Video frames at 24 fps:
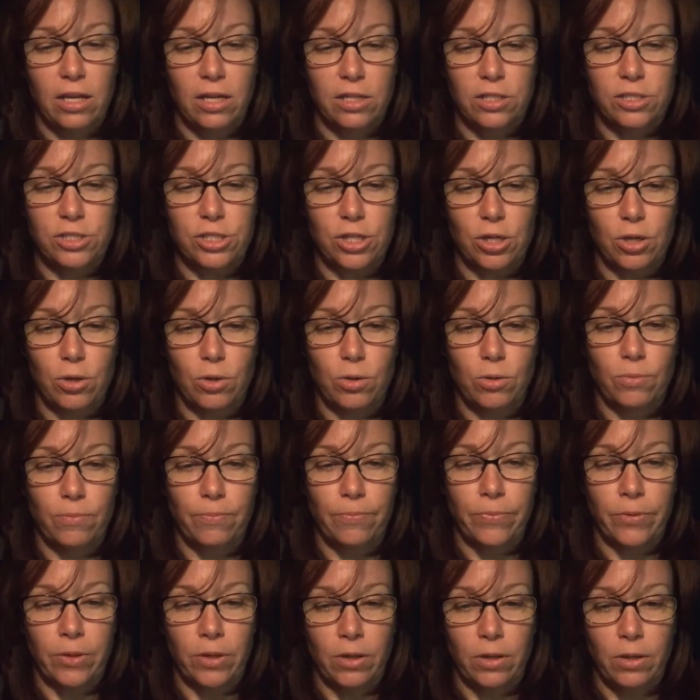So
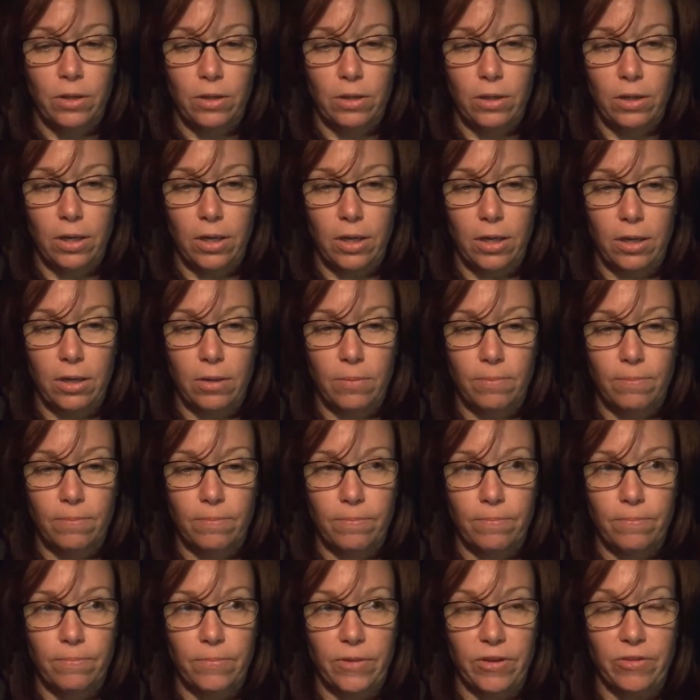
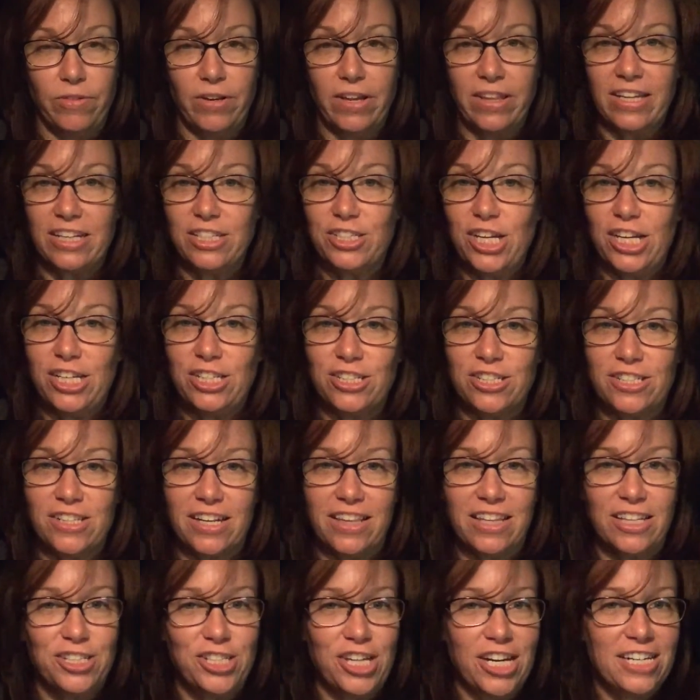if nothing
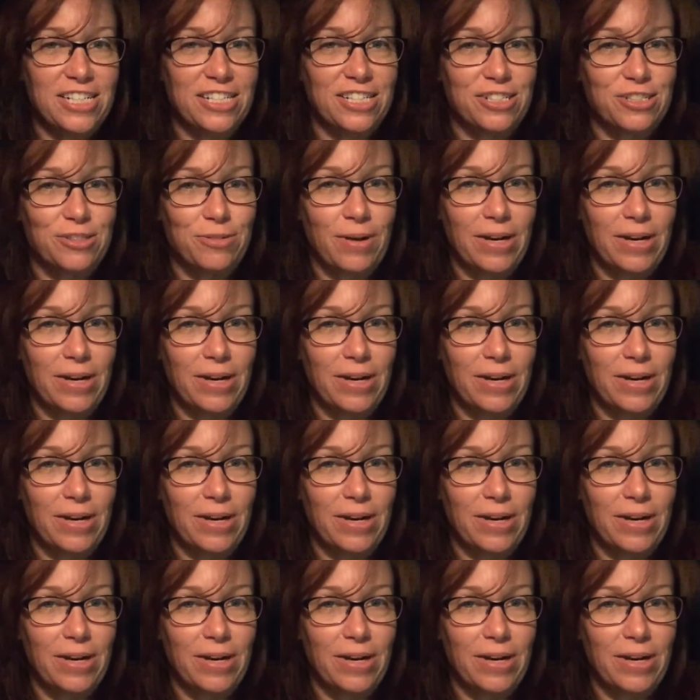changes,